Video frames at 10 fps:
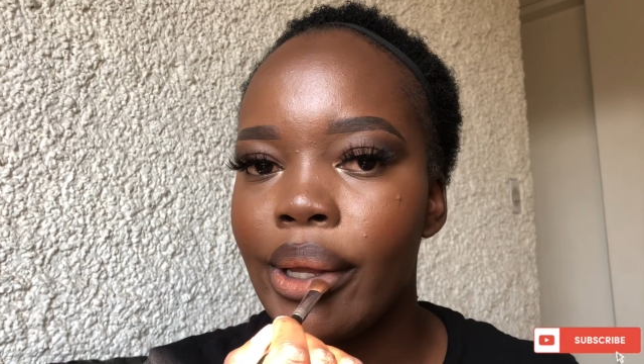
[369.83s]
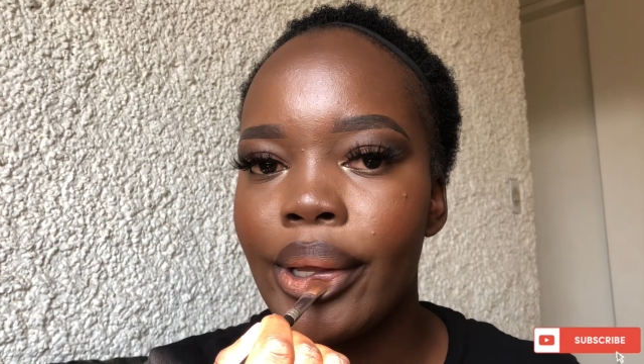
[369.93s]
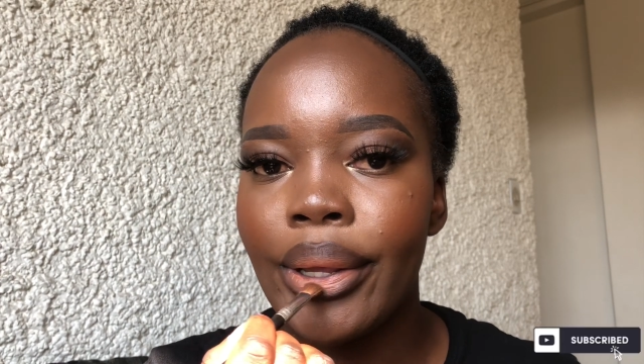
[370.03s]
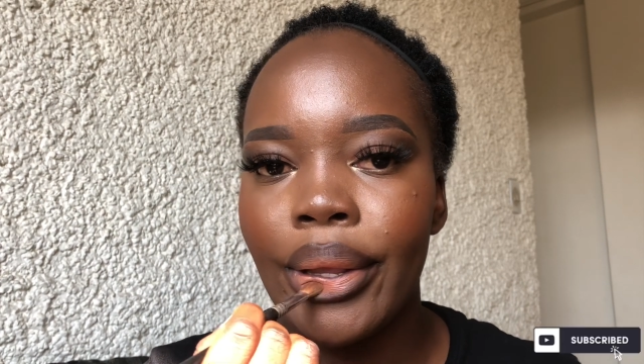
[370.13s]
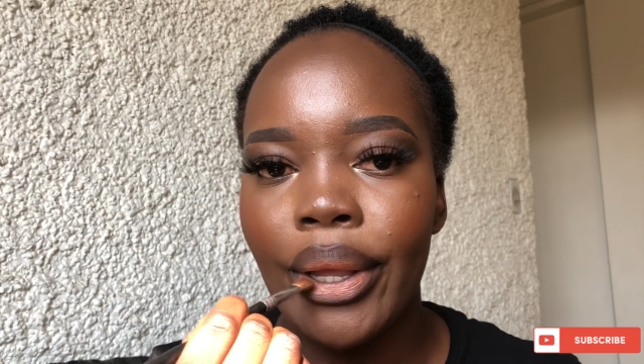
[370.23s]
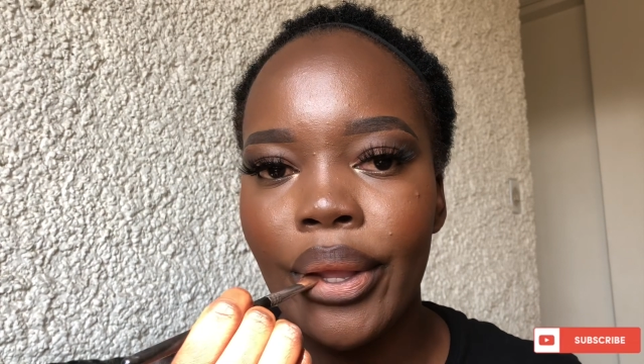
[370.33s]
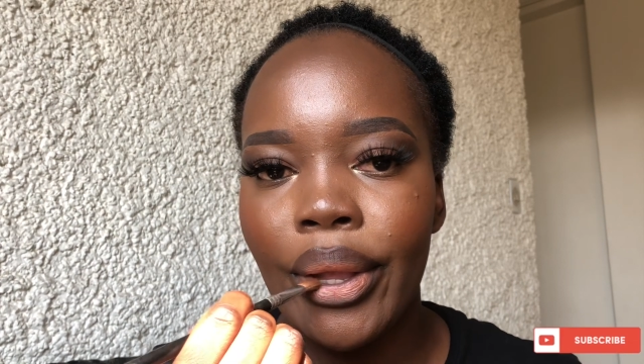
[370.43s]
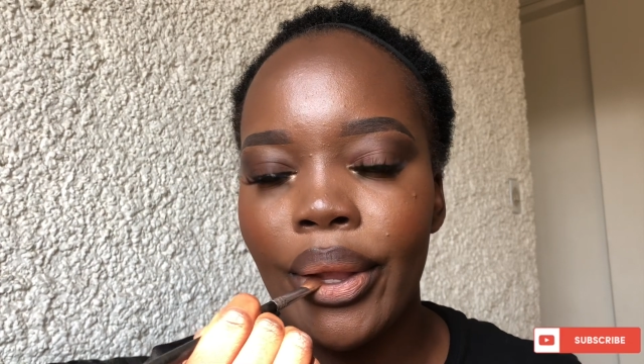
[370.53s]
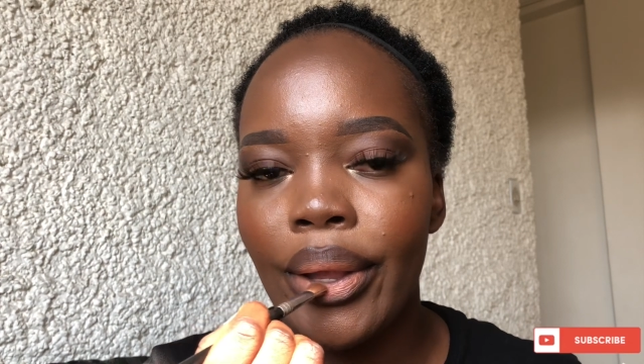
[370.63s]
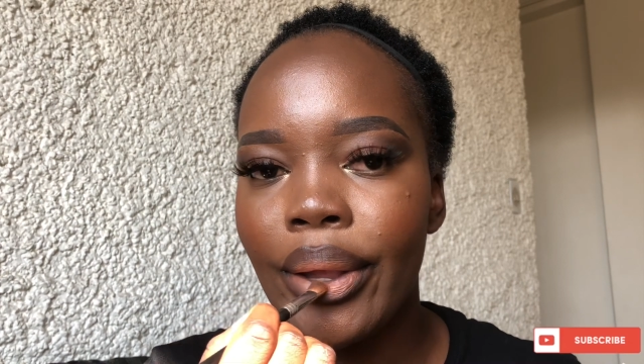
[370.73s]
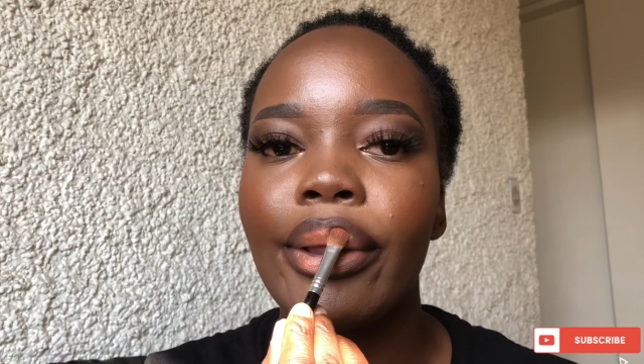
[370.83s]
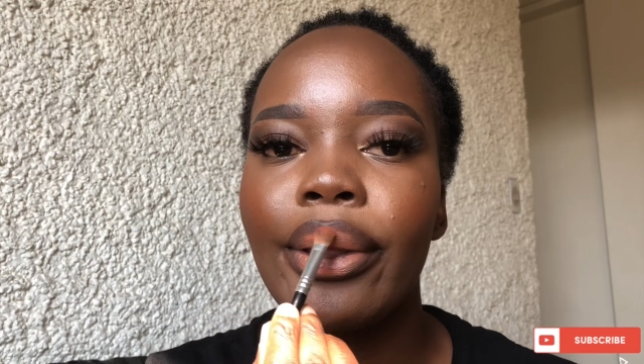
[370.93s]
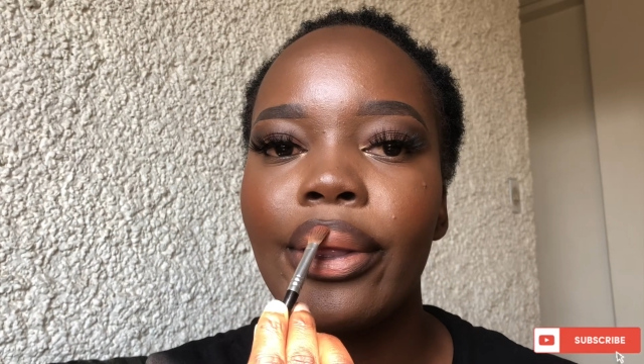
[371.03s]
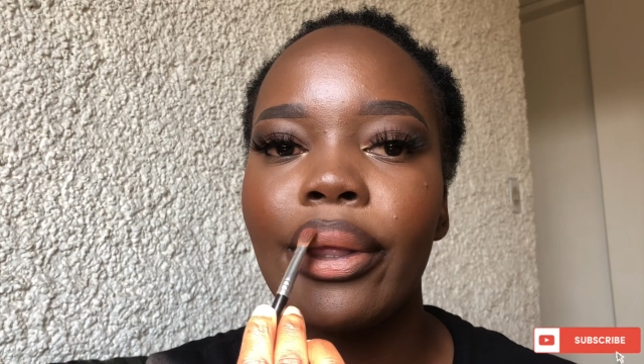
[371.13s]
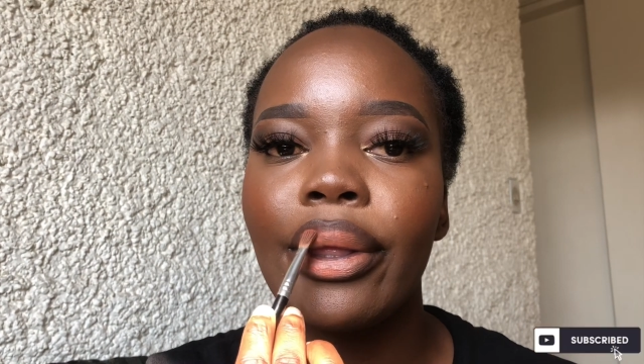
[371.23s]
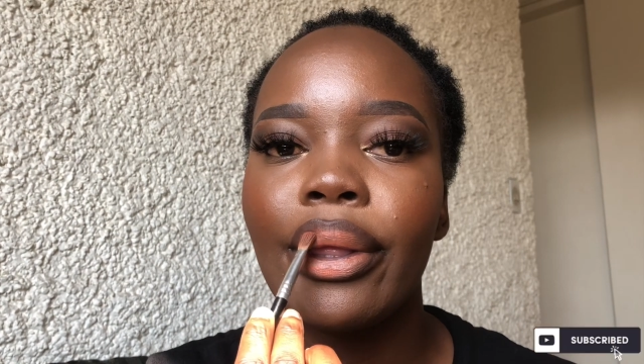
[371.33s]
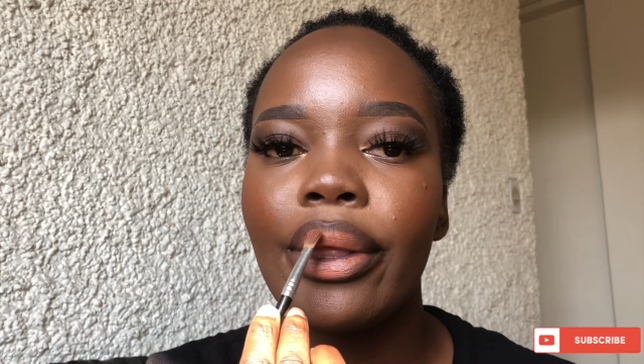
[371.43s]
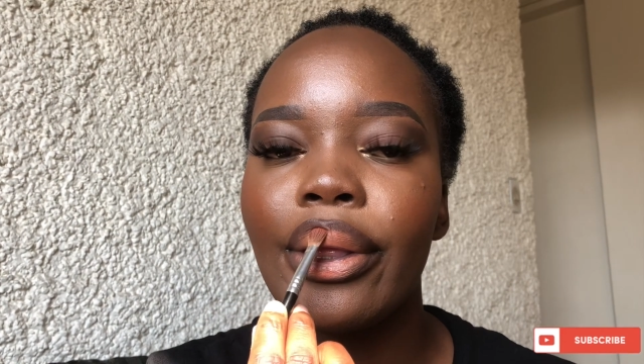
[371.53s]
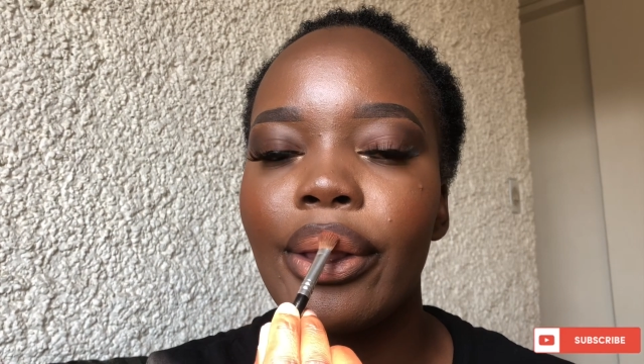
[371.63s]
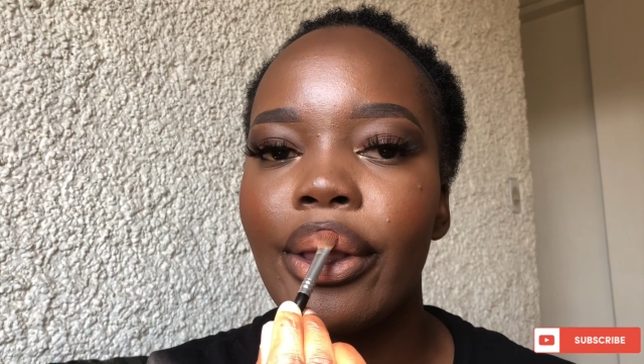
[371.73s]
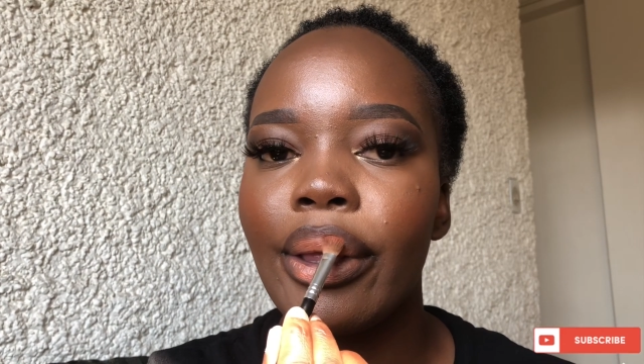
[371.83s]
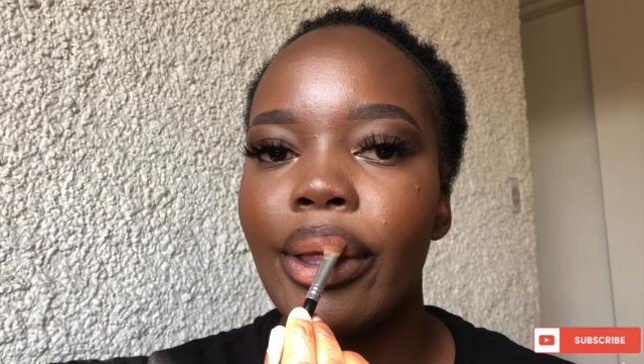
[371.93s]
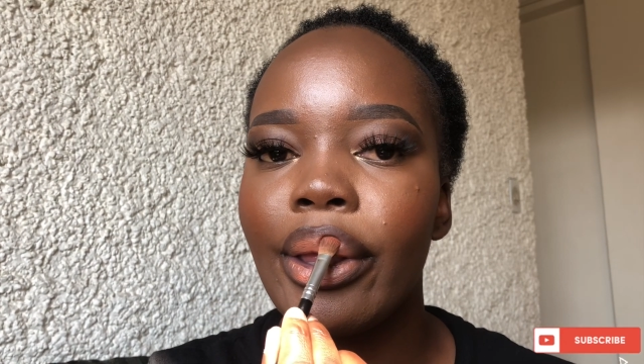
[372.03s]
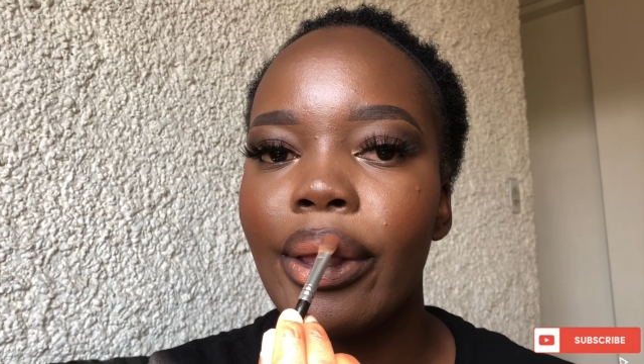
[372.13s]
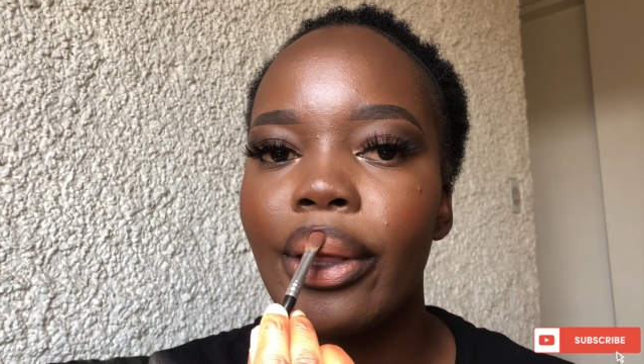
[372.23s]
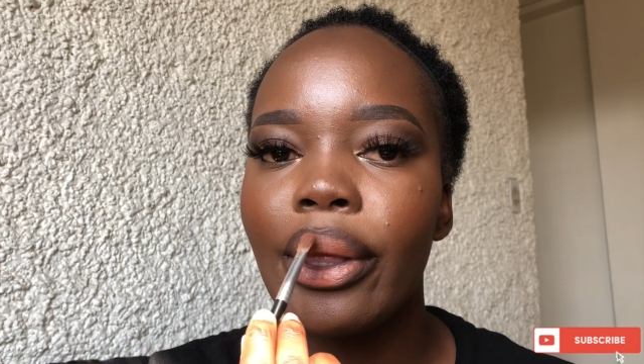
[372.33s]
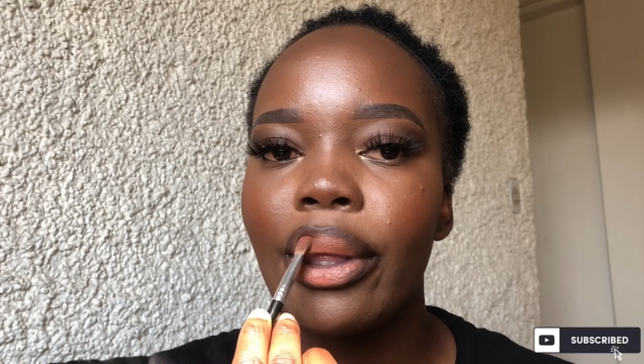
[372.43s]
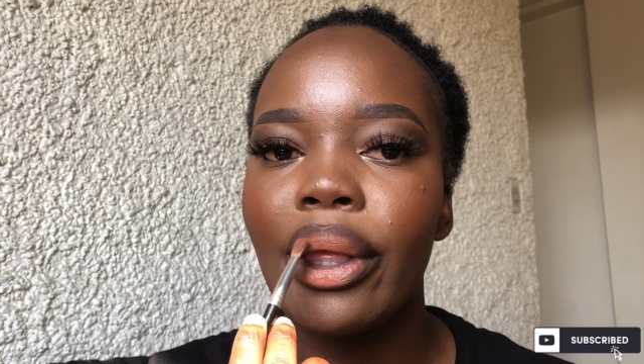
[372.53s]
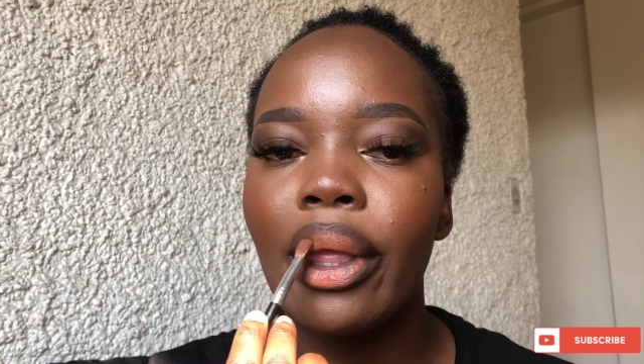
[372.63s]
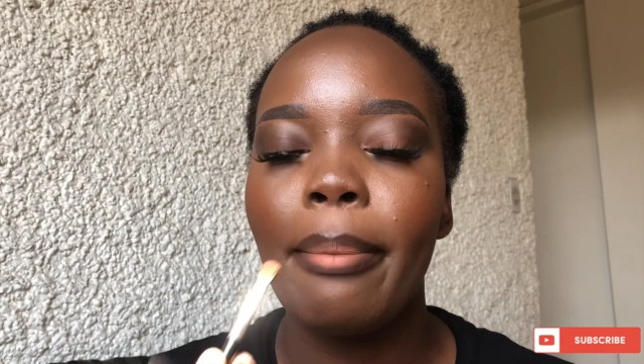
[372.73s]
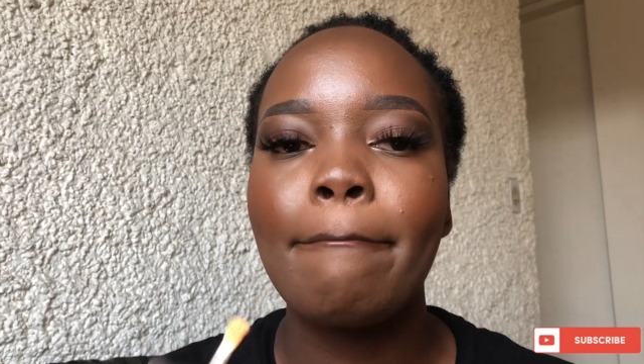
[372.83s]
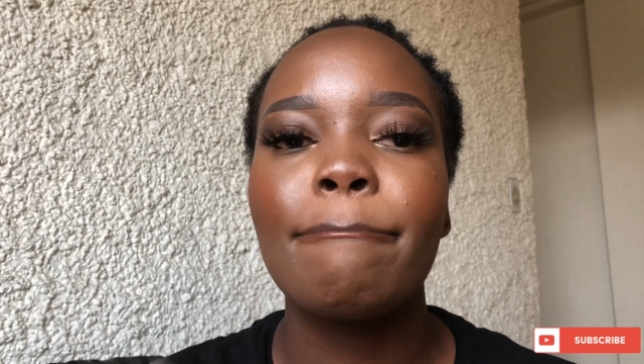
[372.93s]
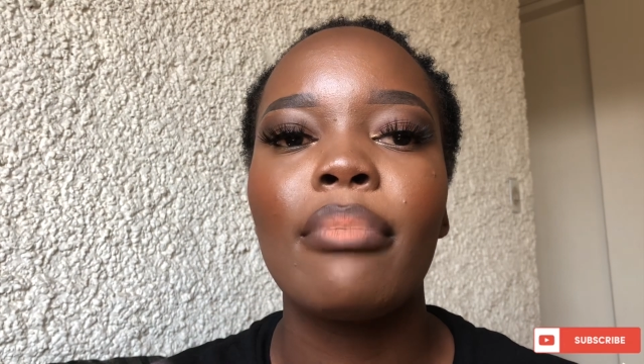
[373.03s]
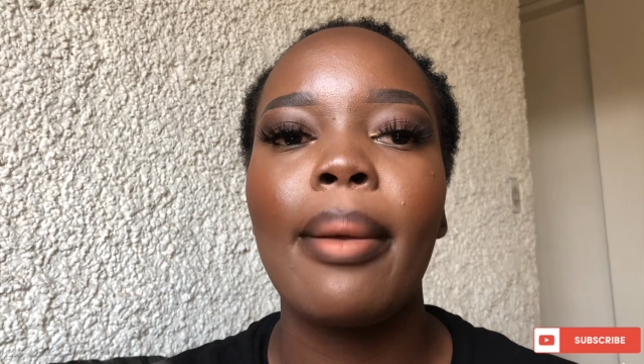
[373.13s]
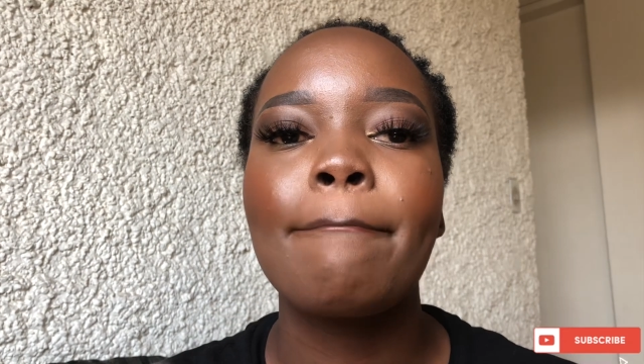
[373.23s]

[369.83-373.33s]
just blending it out to make sure that